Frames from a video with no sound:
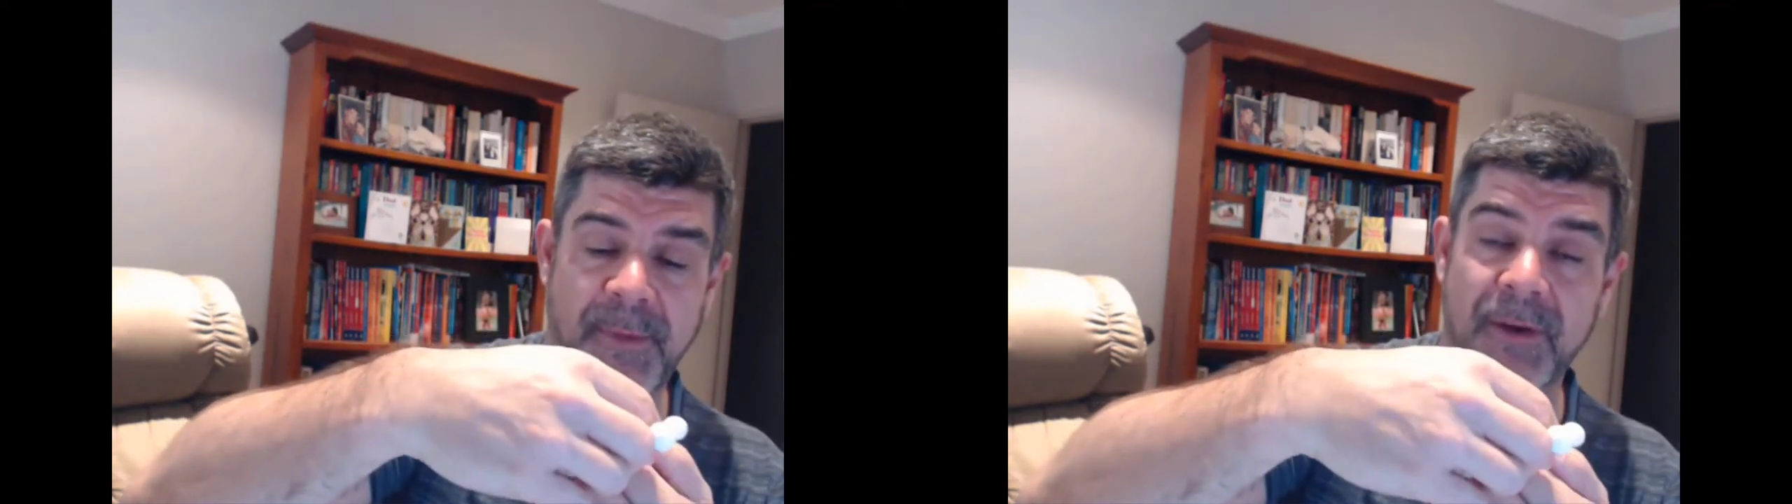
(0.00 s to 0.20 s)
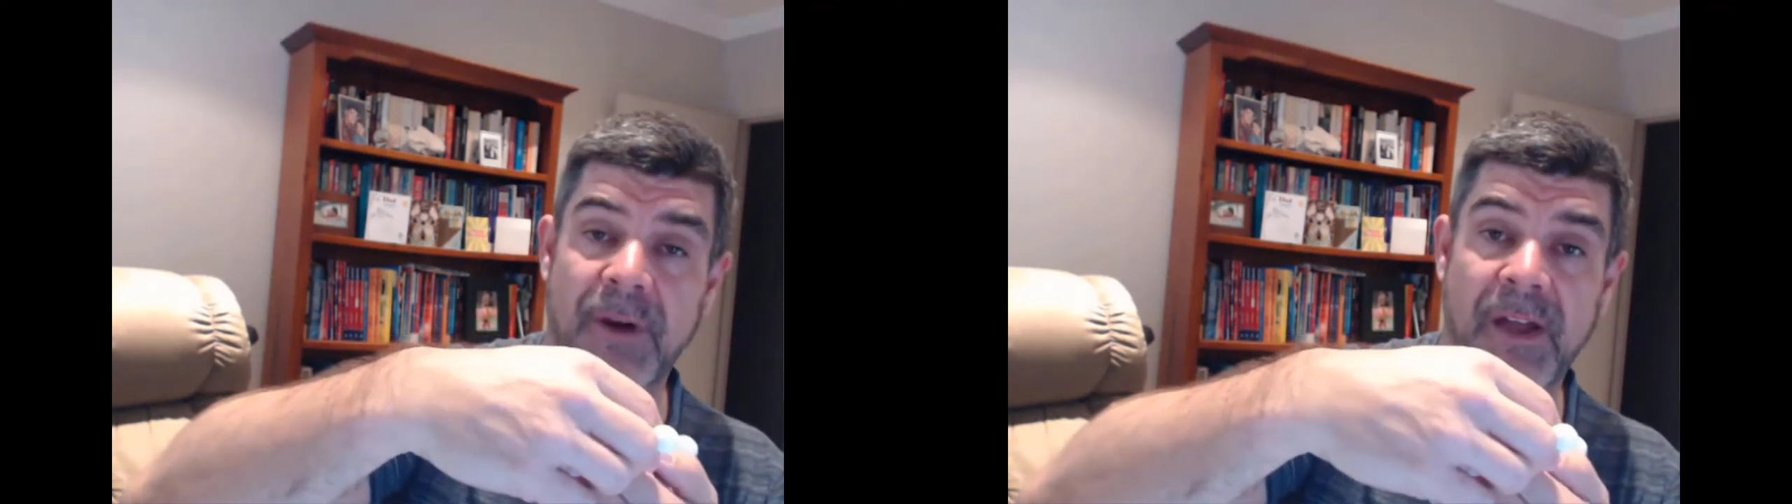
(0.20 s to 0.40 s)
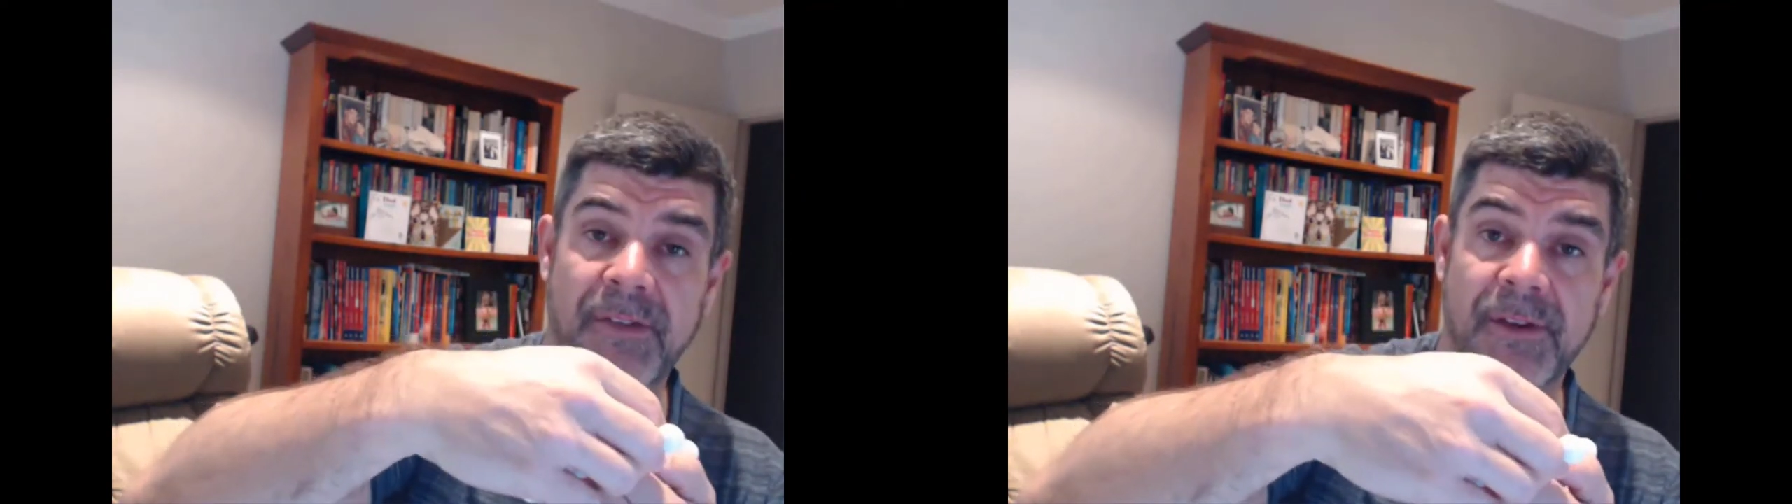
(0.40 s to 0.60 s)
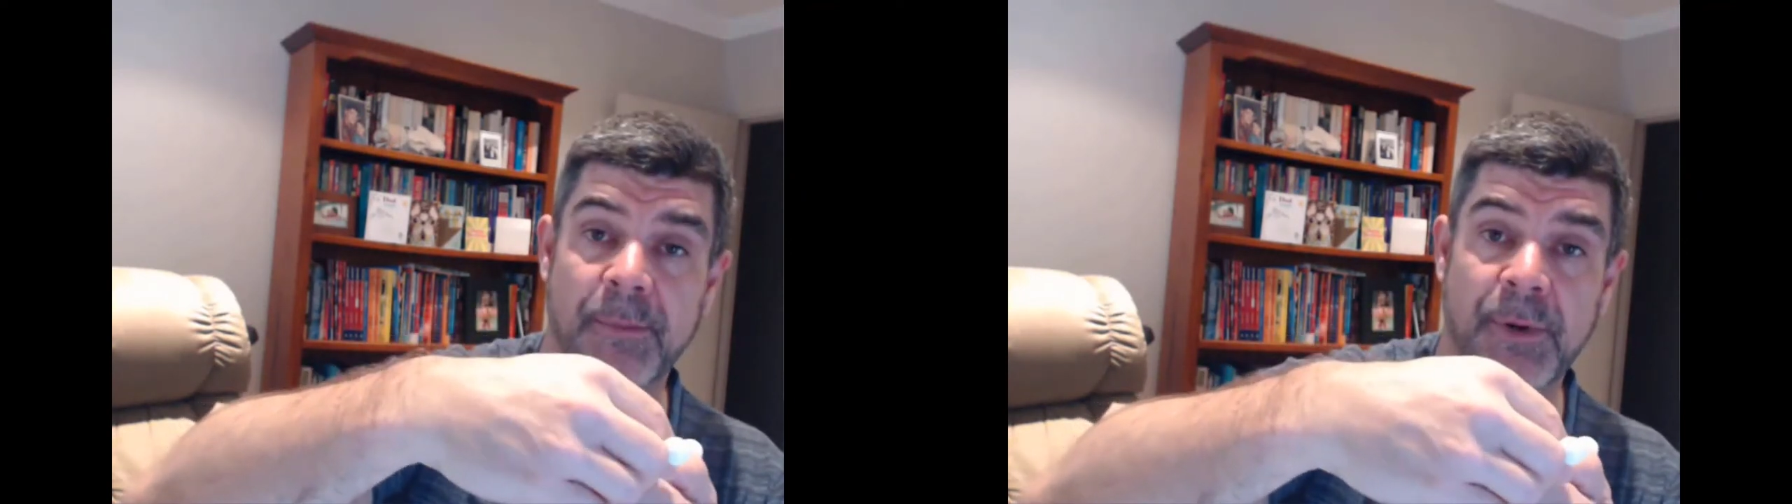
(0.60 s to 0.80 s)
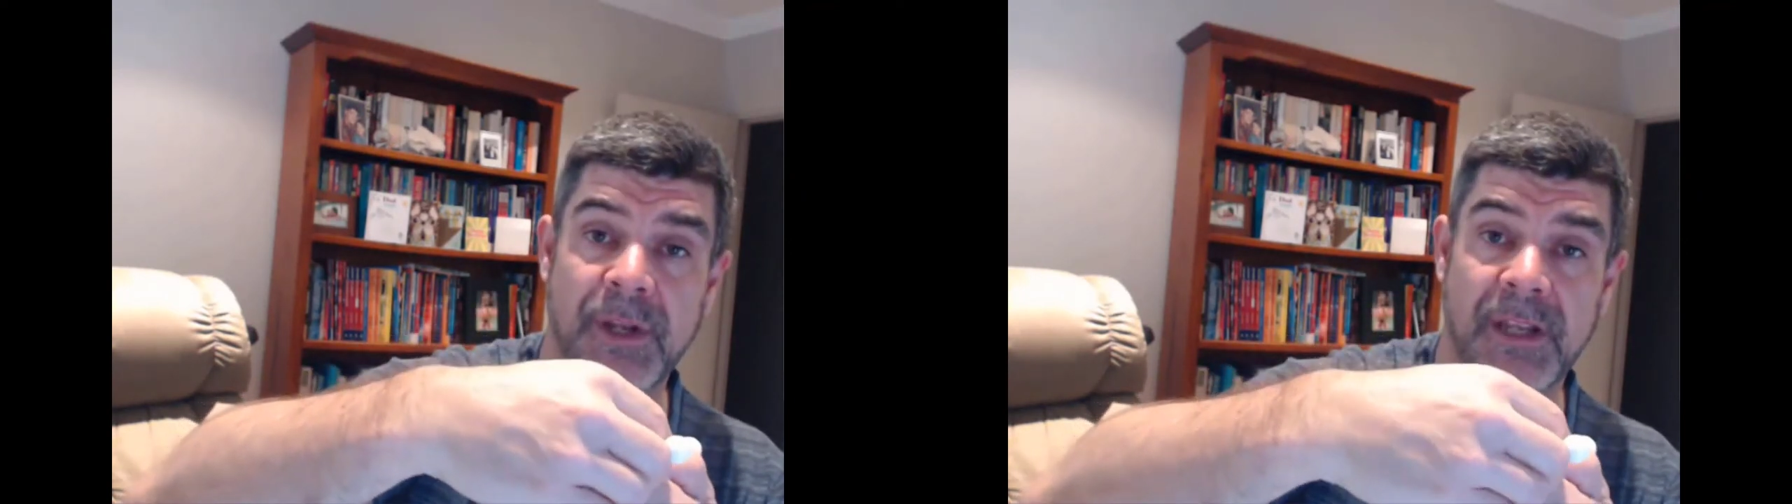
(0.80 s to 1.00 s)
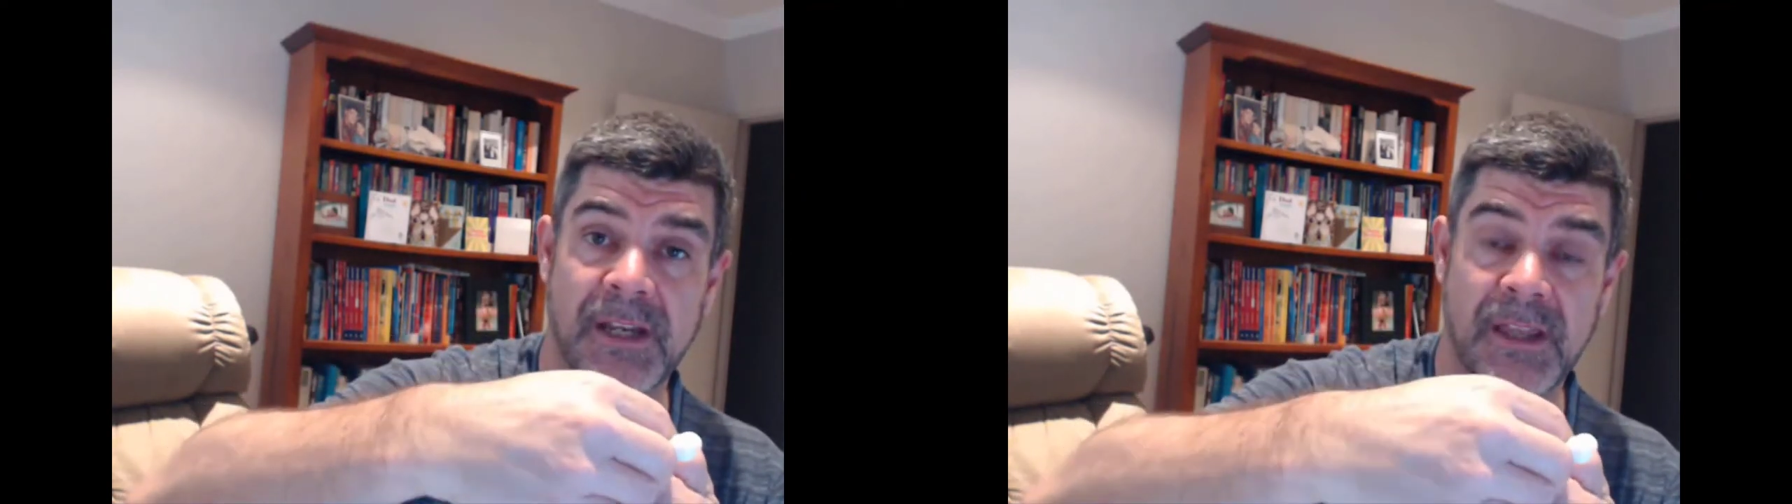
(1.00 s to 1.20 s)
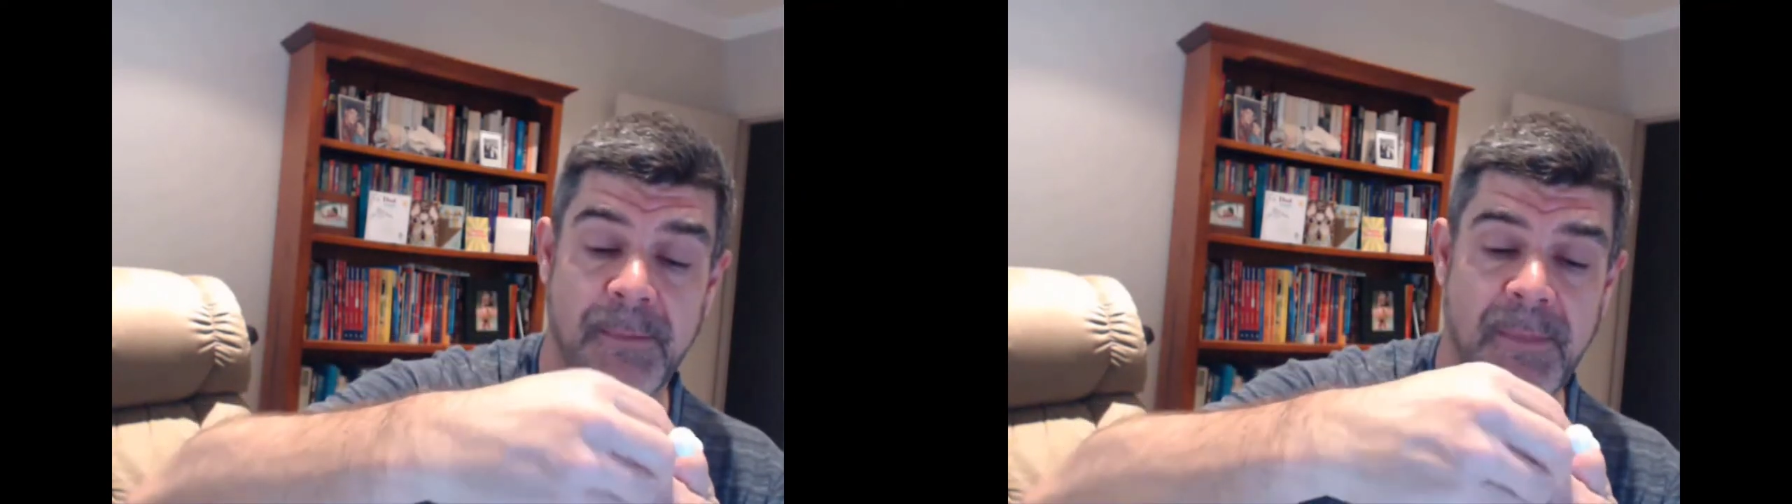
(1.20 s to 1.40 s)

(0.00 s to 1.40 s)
but rather than putting it in the